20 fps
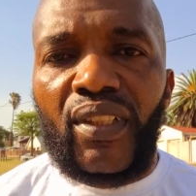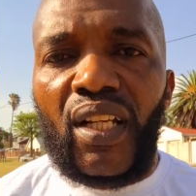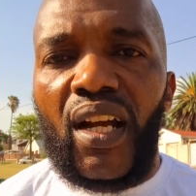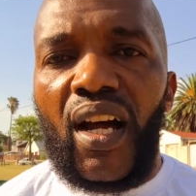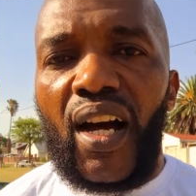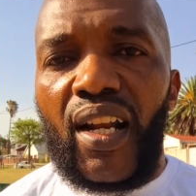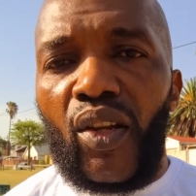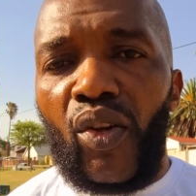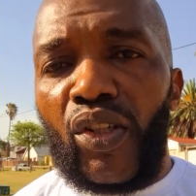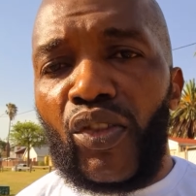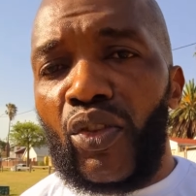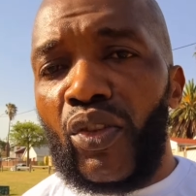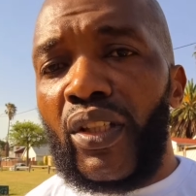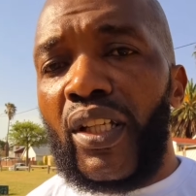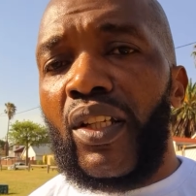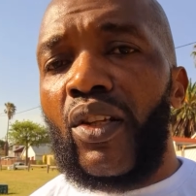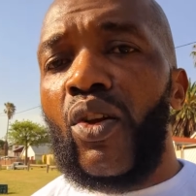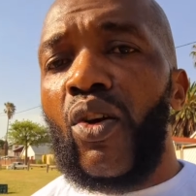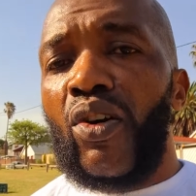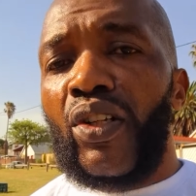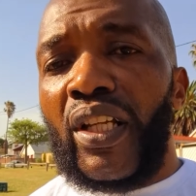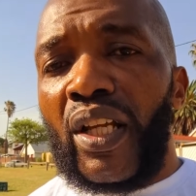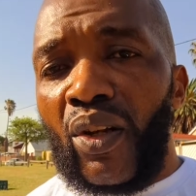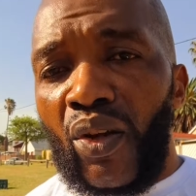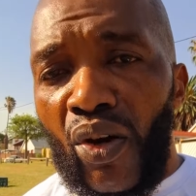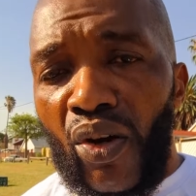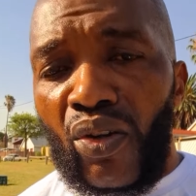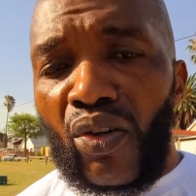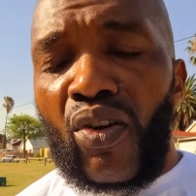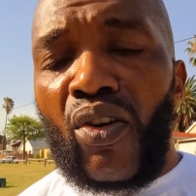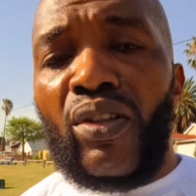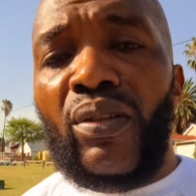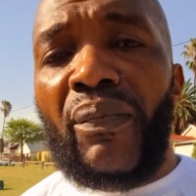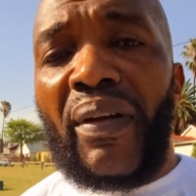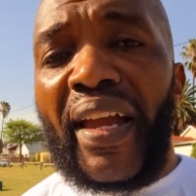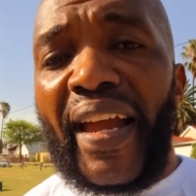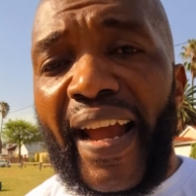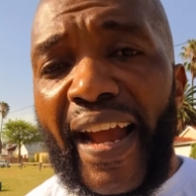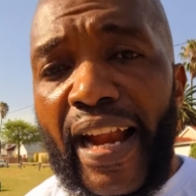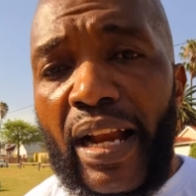Hallelujah. So the Lord God
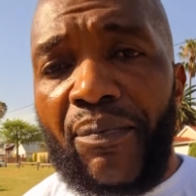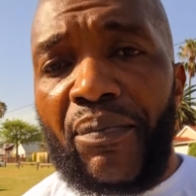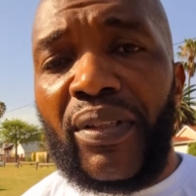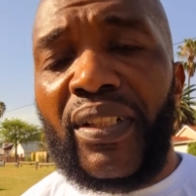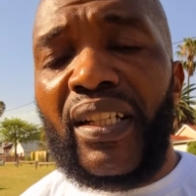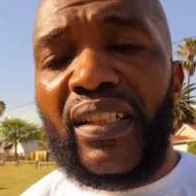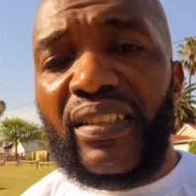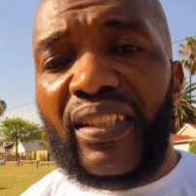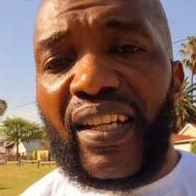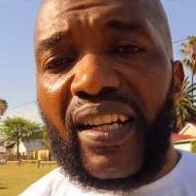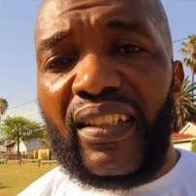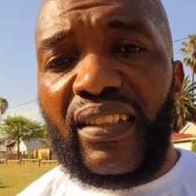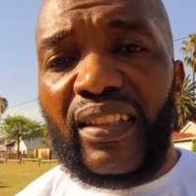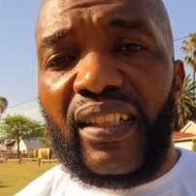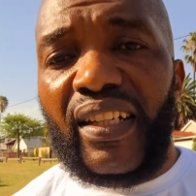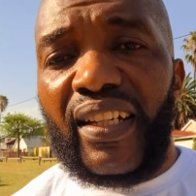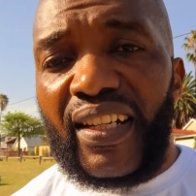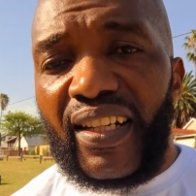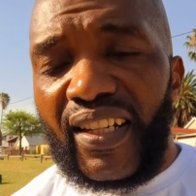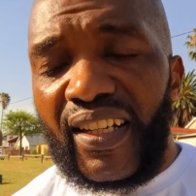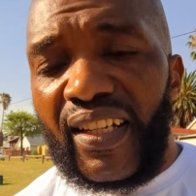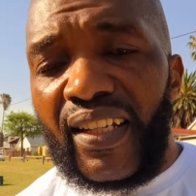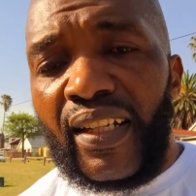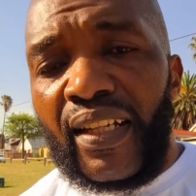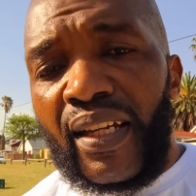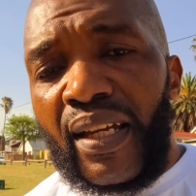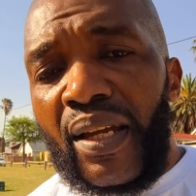may help this country, really.